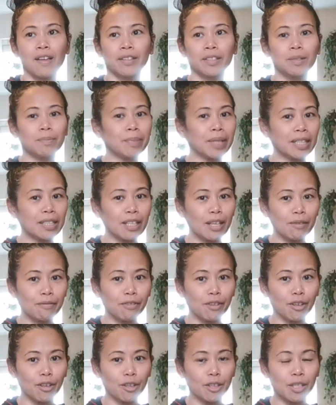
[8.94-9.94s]
the plant
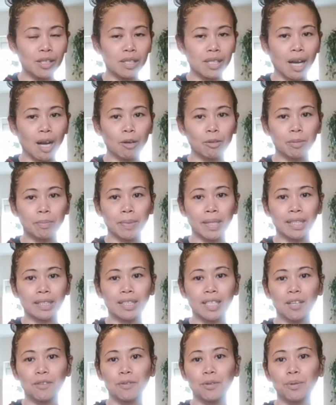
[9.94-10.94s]
lovers,
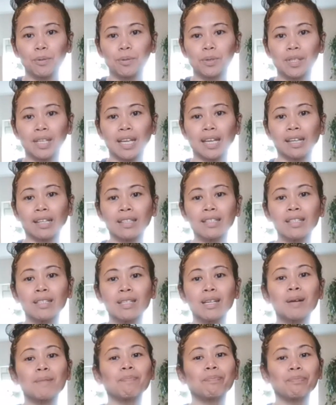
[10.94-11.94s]
houseplant
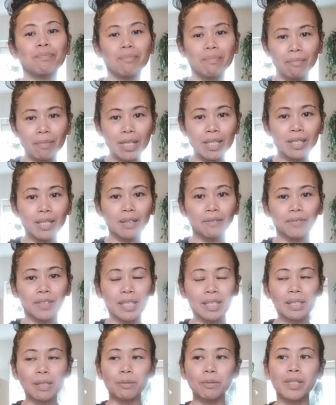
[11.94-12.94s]
enthusiasts, myself
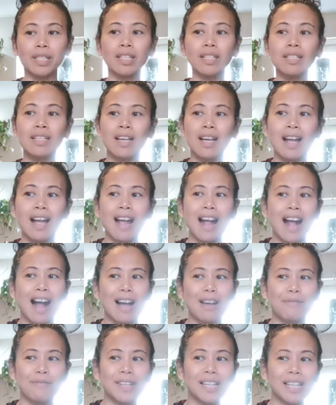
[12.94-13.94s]
included,
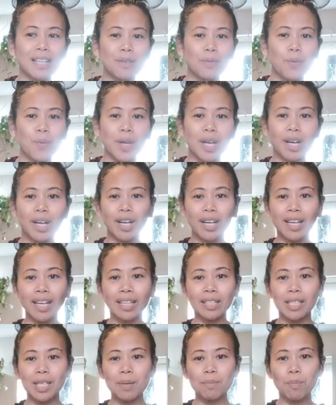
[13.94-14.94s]
I feel like we are
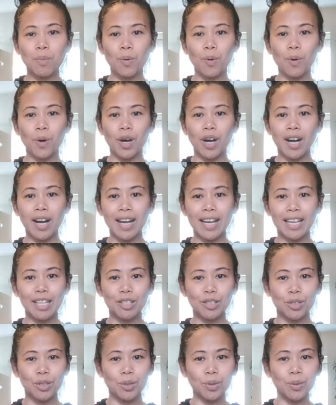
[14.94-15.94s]
getting more
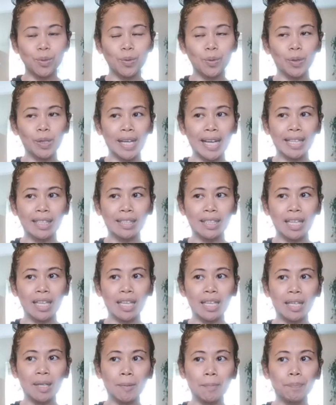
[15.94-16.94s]
into
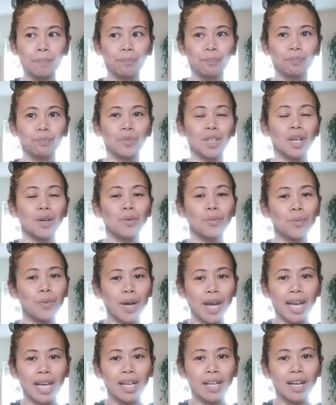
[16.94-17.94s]
collecting
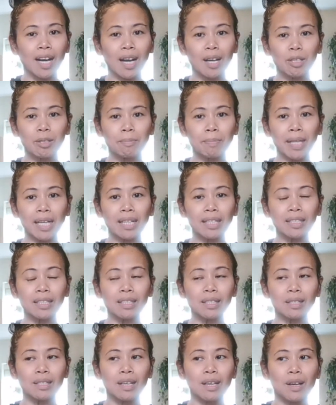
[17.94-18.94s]
rare
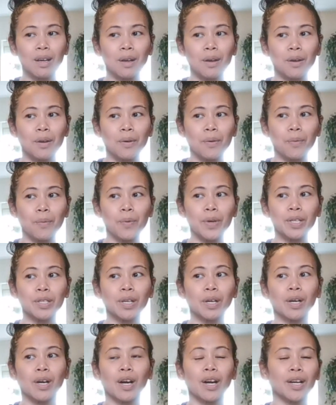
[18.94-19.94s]
houseplants, which
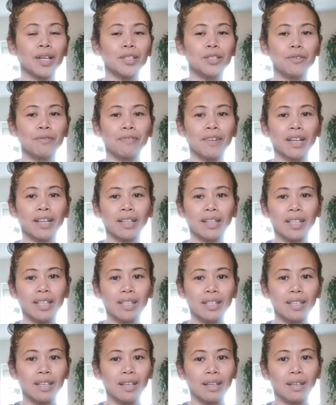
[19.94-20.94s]
are hard to
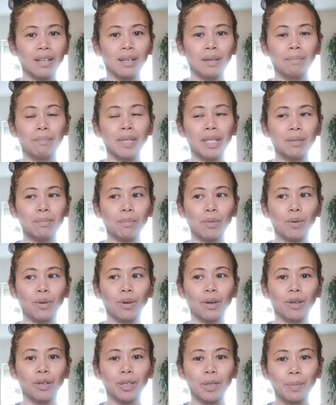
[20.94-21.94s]
find, a bit
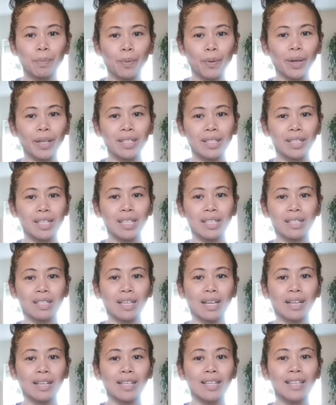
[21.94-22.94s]
more on the pricey
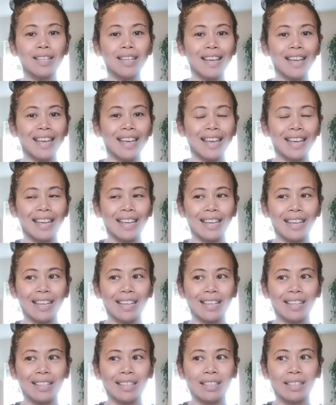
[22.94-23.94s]
side,
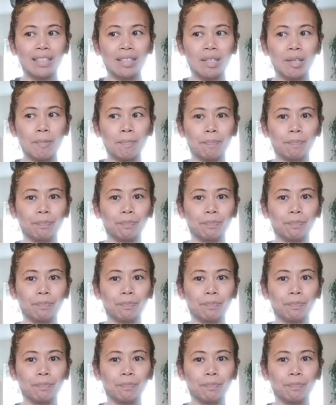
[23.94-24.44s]
and